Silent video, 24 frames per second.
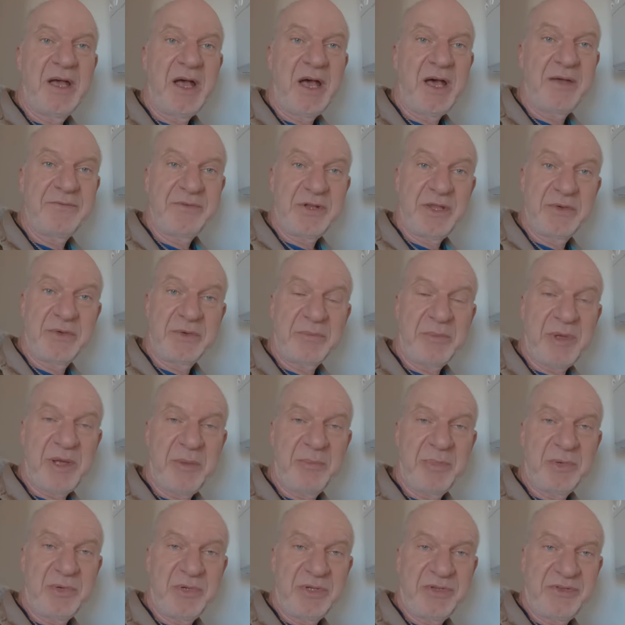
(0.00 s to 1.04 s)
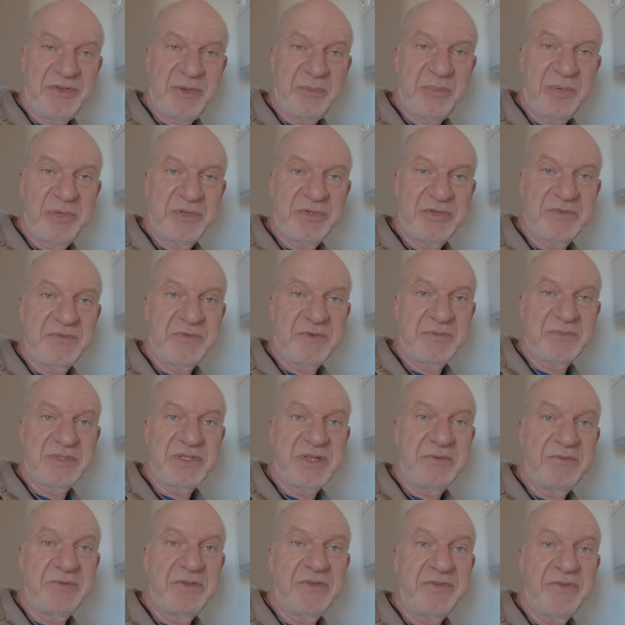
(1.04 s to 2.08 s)
I've lowered my boiler temperature from
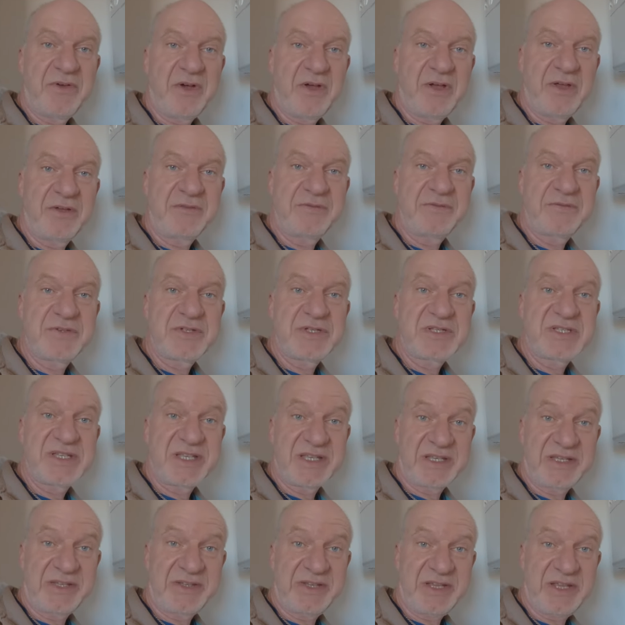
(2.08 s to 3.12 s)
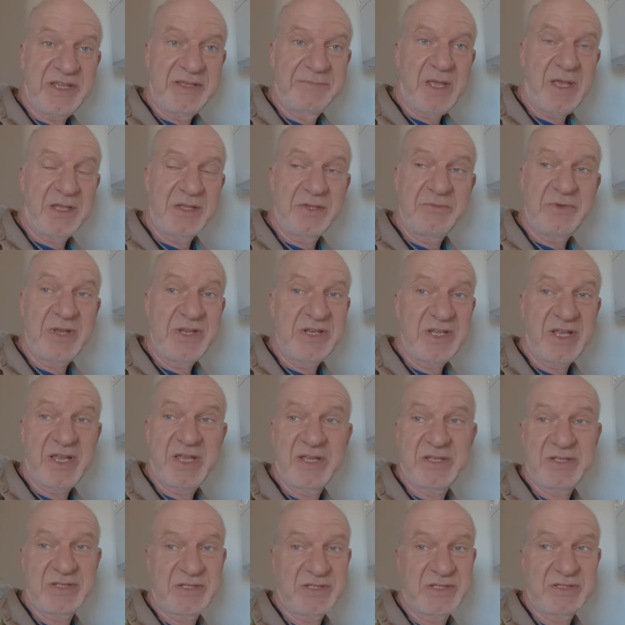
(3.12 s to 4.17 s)
75 to 60 and the
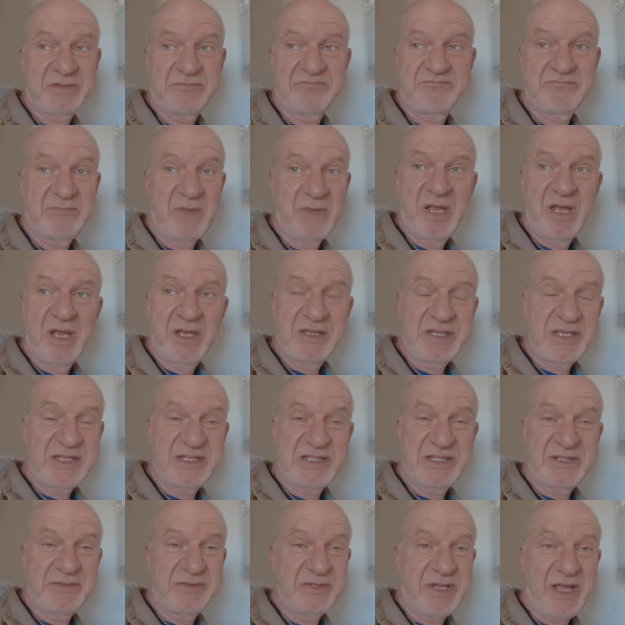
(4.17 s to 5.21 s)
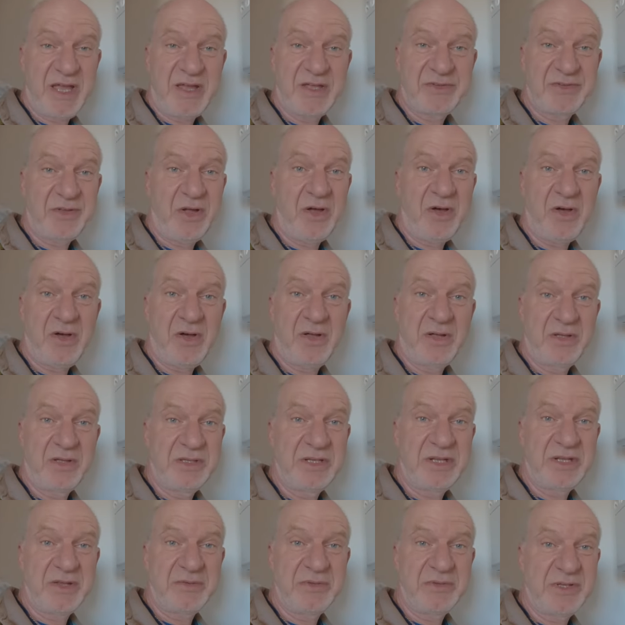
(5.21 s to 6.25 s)
radiators they still get as hot. You
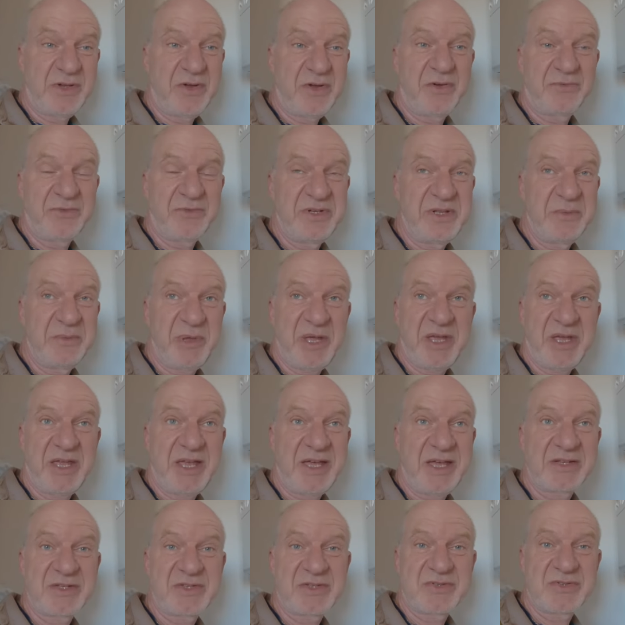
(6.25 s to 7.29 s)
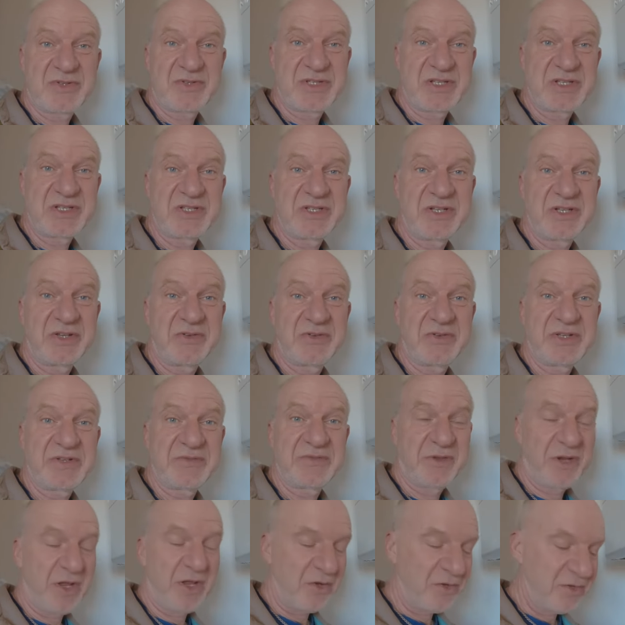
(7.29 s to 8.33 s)
know, you can't really bear your hands on 60 degrees
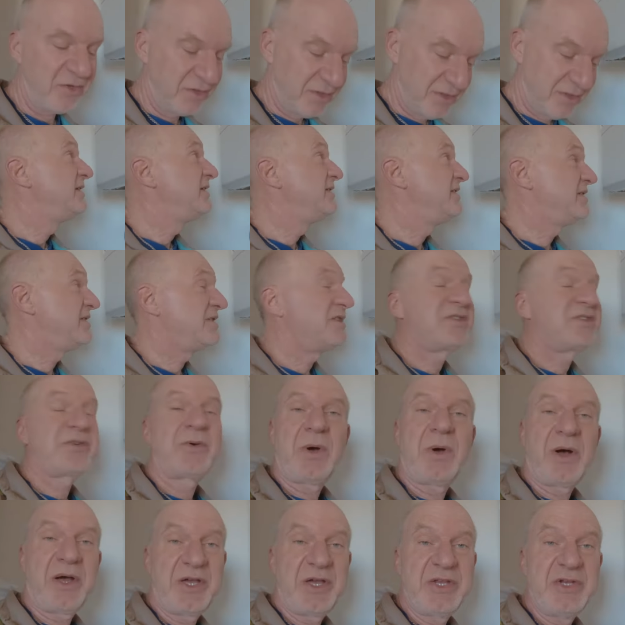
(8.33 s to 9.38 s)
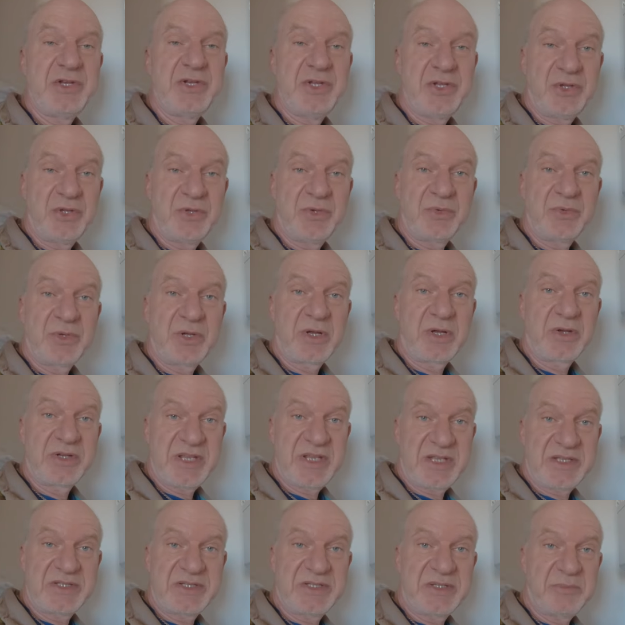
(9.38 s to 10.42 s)
for long. This is quite a new
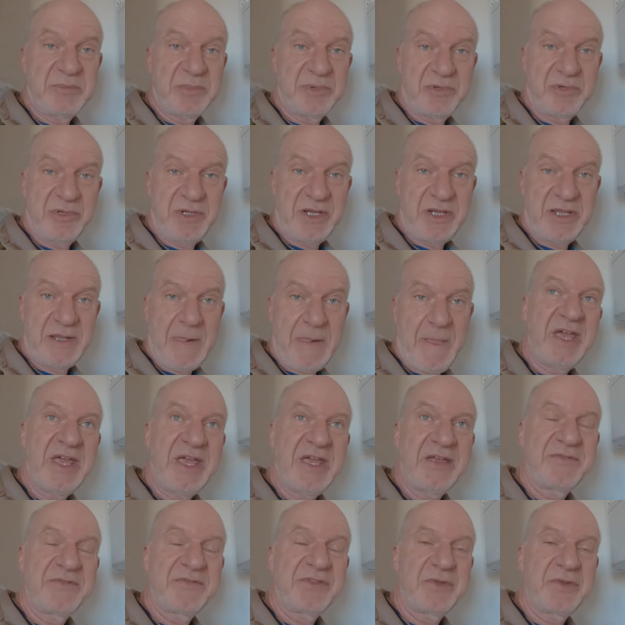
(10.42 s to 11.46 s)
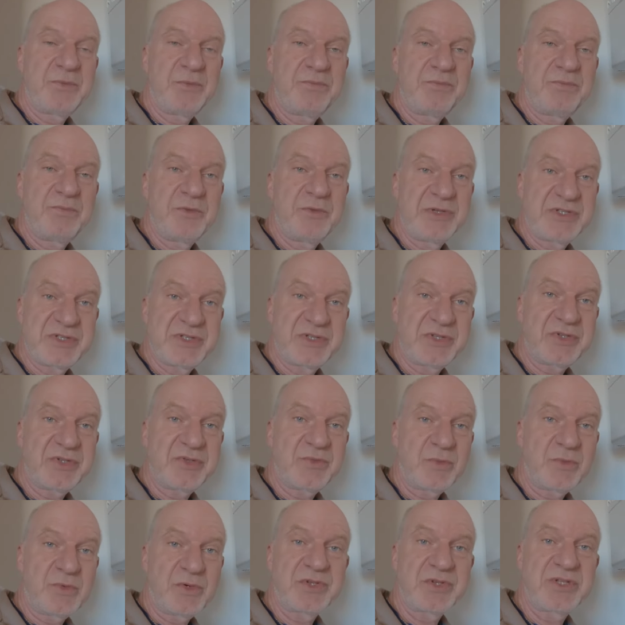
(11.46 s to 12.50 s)
condensing boiler if the
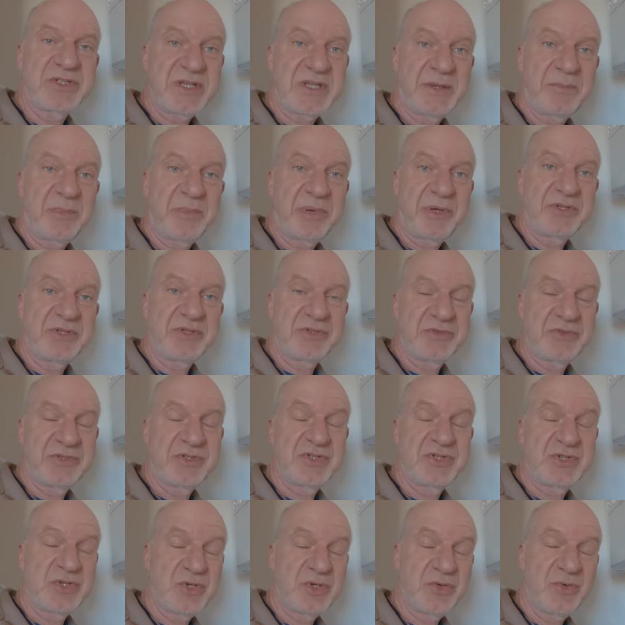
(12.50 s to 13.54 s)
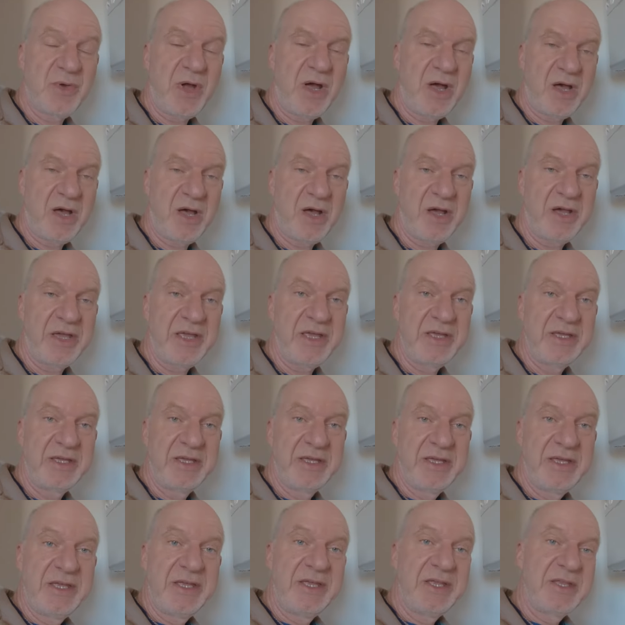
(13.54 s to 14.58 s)
return water temperature is too high,
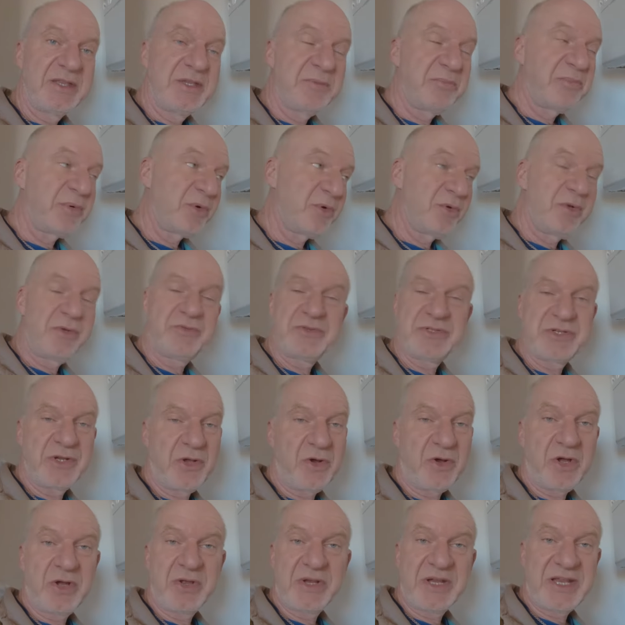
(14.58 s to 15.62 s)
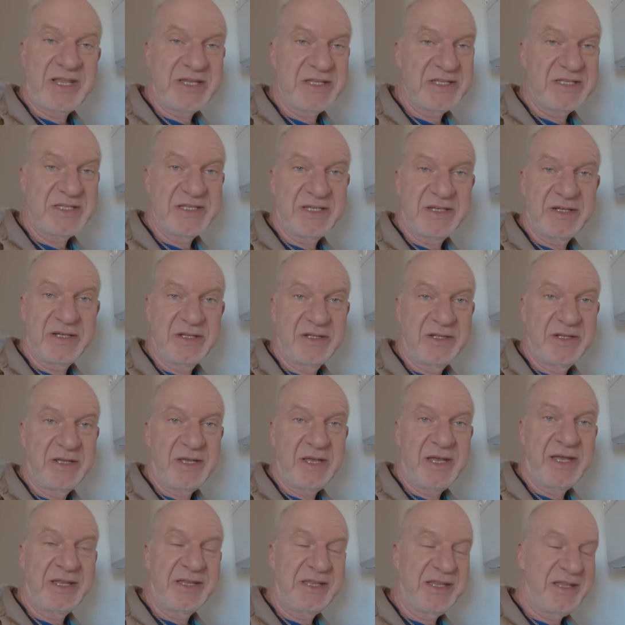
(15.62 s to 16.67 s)
the boiler is not condensing
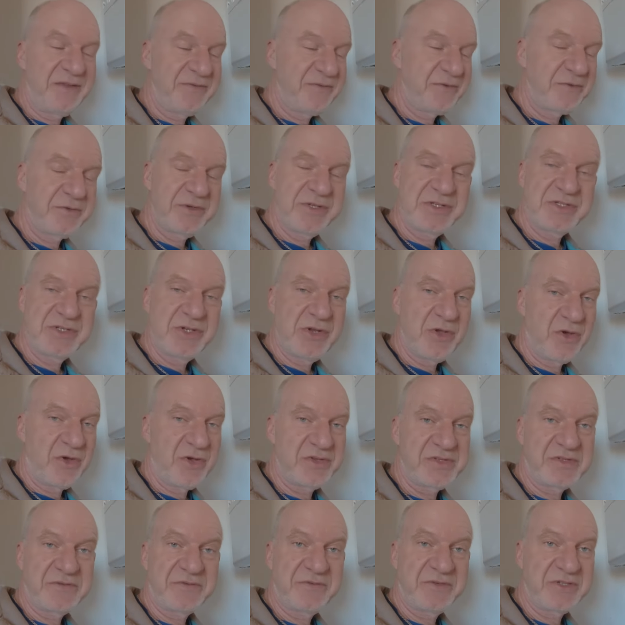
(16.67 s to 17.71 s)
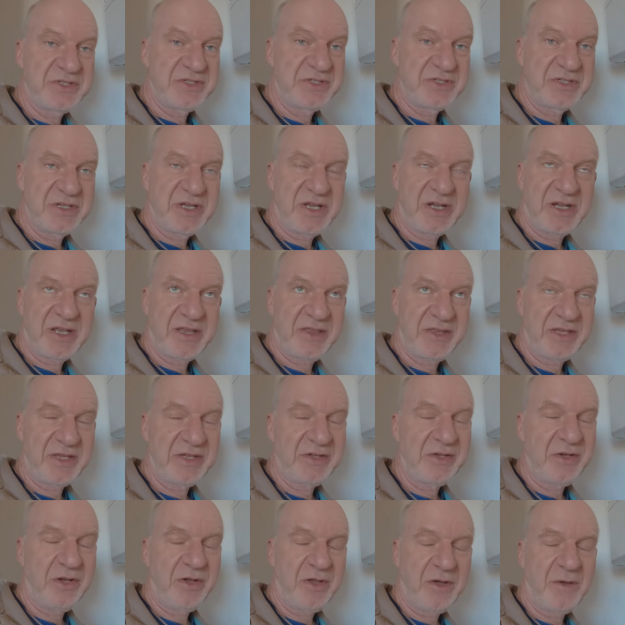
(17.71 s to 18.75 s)
and therefore it's not as efficient. And I think
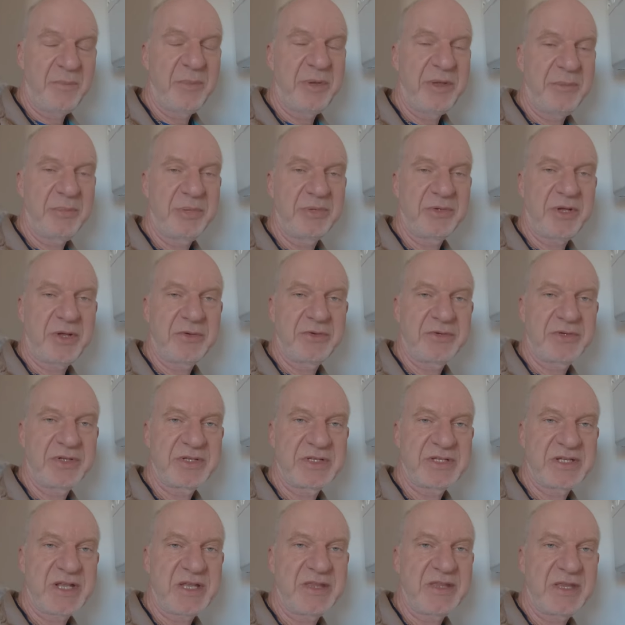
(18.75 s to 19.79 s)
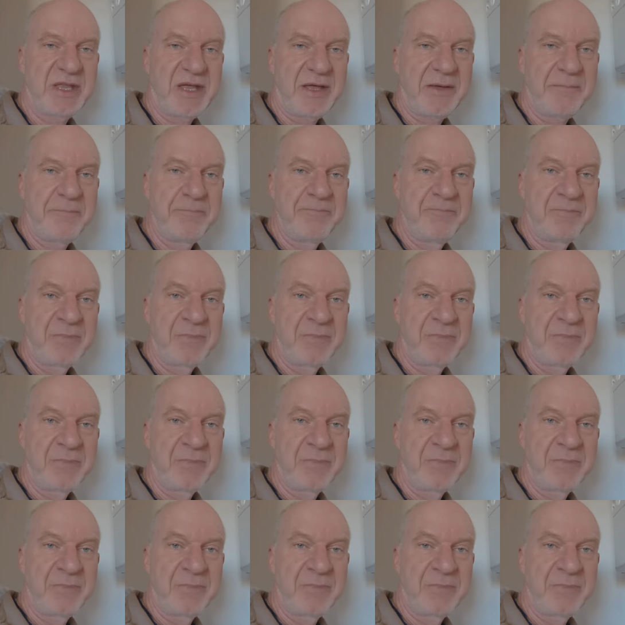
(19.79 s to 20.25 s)
a lot of people don't understand that.